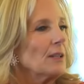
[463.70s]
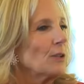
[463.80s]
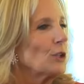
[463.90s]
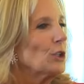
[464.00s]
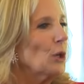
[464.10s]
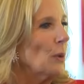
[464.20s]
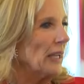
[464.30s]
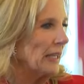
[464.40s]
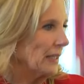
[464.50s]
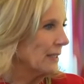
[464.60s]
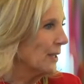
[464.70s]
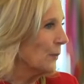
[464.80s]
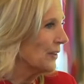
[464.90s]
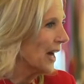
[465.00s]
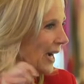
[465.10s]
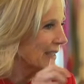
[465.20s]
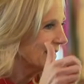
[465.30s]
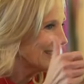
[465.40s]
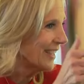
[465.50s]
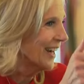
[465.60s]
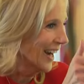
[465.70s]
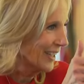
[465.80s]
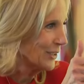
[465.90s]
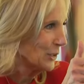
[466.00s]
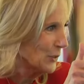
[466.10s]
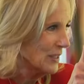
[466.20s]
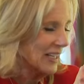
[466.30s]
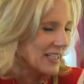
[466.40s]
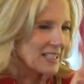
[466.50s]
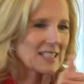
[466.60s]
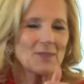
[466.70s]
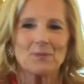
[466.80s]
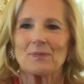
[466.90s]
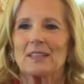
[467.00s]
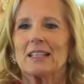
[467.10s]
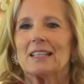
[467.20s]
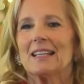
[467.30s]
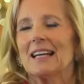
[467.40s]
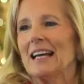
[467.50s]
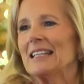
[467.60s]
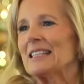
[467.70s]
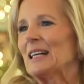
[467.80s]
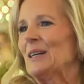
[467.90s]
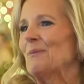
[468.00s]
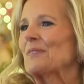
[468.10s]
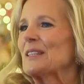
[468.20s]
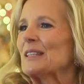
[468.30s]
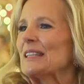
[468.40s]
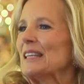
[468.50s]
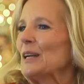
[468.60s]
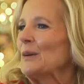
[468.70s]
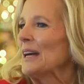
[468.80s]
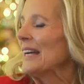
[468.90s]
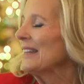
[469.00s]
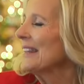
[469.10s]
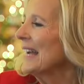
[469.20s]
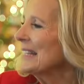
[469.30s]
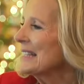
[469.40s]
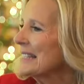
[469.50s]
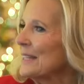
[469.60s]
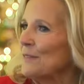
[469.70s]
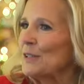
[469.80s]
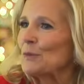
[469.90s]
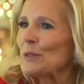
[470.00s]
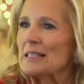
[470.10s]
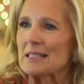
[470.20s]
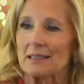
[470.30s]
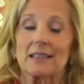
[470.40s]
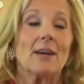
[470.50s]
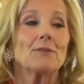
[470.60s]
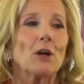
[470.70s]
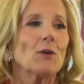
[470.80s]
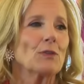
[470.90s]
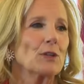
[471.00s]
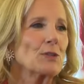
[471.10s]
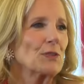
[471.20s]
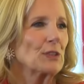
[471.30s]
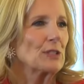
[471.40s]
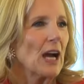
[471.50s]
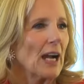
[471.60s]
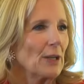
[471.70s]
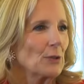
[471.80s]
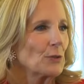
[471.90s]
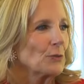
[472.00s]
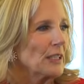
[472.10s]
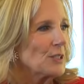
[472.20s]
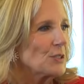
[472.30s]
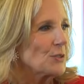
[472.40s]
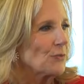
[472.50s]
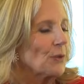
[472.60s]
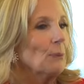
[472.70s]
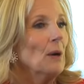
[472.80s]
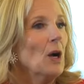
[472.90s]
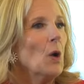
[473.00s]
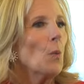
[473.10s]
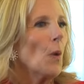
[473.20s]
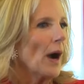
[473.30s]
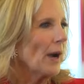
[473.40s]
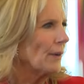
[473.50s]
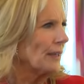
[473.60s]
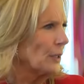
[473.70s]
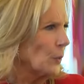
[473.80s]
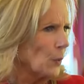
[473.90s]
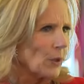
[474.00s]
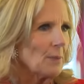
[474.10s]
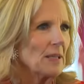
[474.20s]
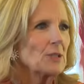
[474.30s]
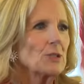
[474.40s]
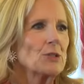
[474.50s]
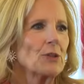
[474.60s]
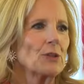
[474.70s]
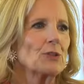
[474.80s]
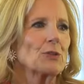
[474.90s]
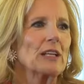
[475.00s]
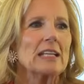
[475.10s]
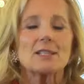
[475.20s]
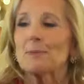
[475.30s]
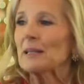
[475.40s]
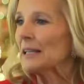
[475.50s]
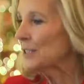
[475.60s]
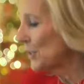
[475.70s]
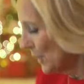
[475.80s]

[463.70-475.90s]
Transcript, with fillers: gluing, you know, with hot, hot glue guns. And, uh, you know, and Thanksgiving wrists, leftovers for tired wrists from wiring ornaments to the trees, because, you